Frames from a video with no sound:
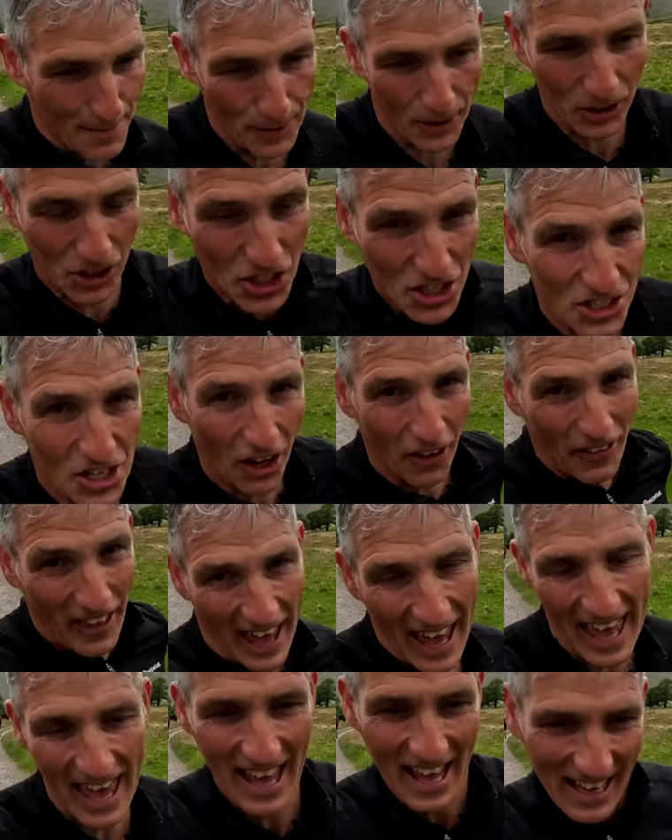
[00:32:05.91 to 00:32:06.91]
but she's got
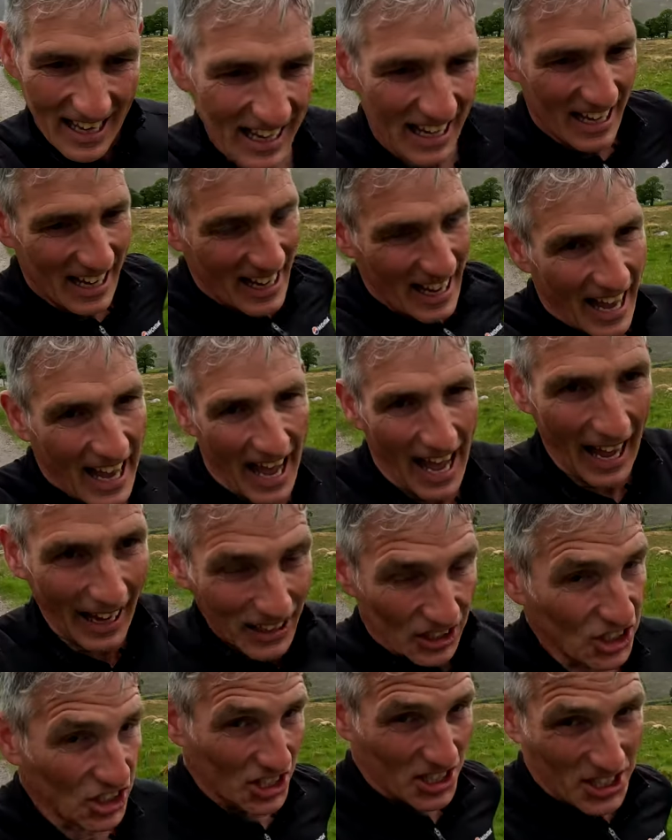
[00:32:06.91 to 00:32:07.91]
there
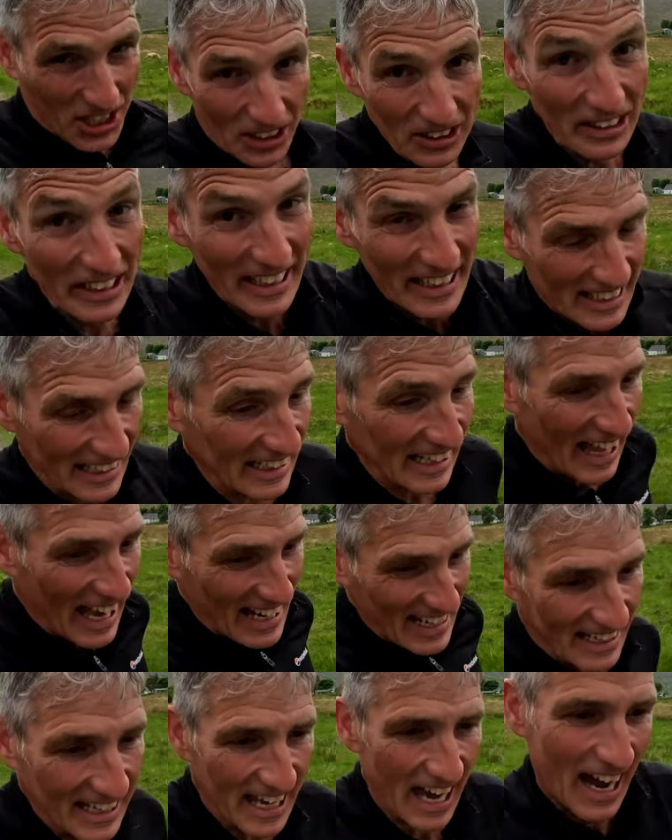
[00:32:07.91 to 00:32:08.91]
and she's still leading
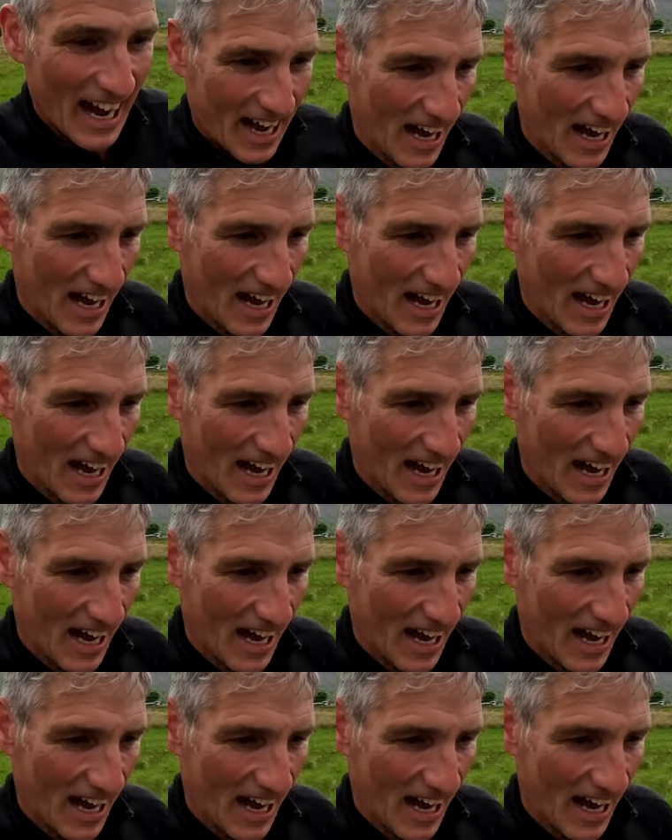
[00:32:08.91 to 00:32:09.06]
lady.